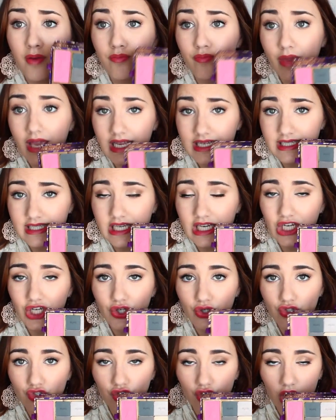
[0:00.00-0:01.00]
Amazing
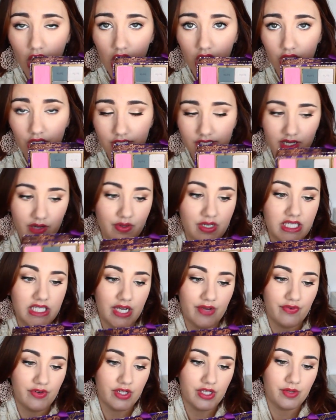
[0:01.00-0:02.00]
neutral colors. I would
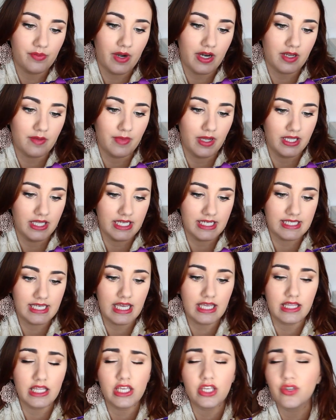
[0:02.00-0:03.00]
definitely recommend this.
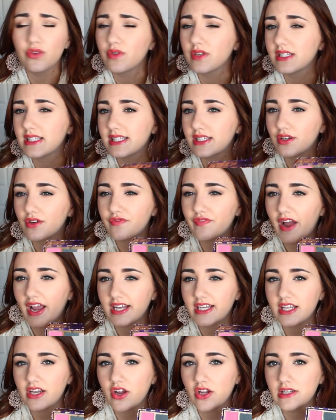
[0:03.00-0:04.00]
I think you could still
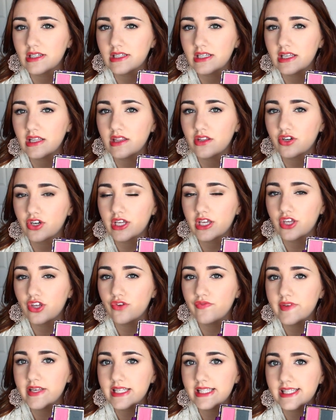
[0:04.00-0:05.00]
find it on either
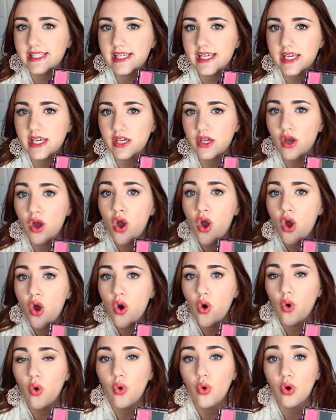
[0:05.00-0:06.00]
QVC
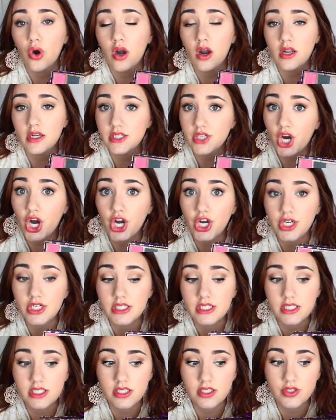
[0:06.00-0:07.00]
or on
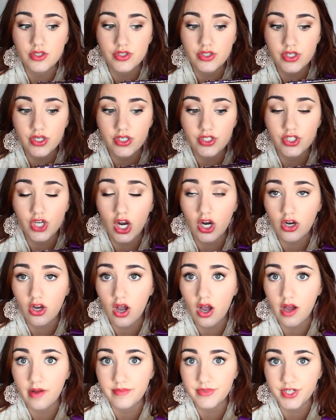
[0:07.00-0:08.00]

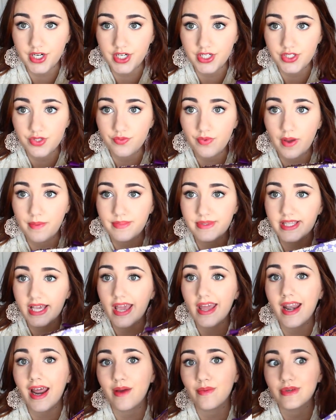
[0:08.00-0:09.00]
Tarte.com, Tarte's
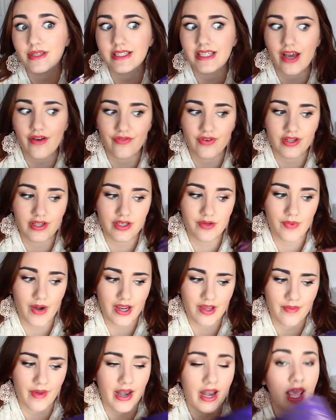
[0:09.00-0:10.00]
website, I would definitely
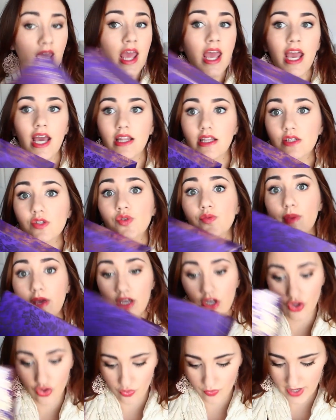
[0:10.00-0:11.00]
recommend it. And this would make
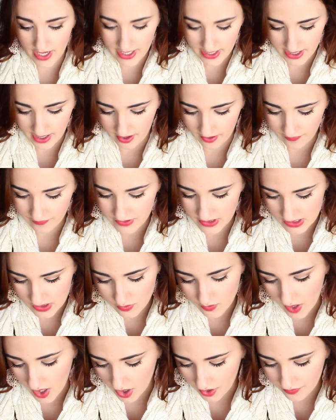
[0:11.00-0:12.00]
a great gift
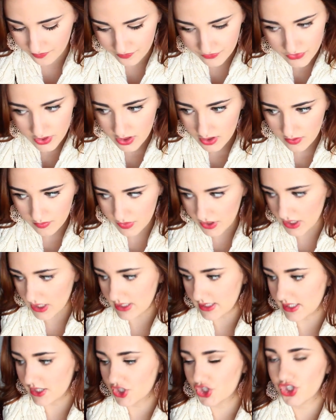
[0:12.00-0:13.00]
as well
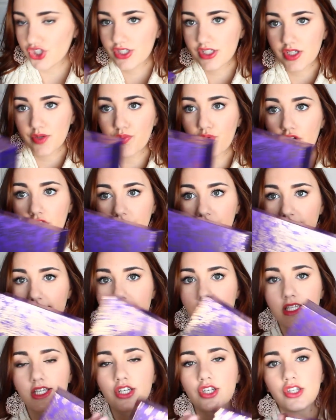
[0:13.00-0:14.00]
because it's just a
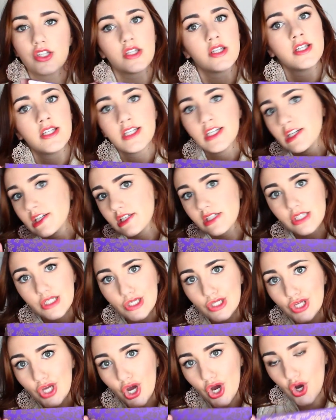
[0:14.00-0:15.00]
perfect little
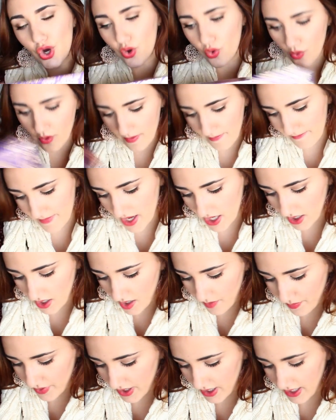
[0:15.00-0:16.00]
to-go
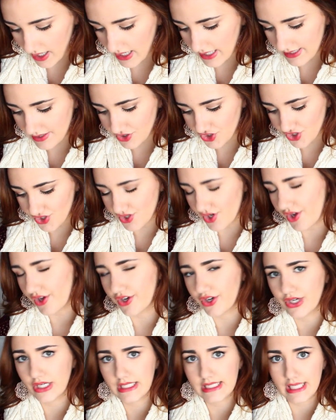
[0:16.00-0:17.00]
makeup and it has just all
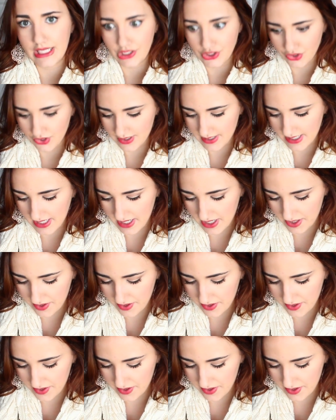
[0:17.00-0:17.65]
your essentials in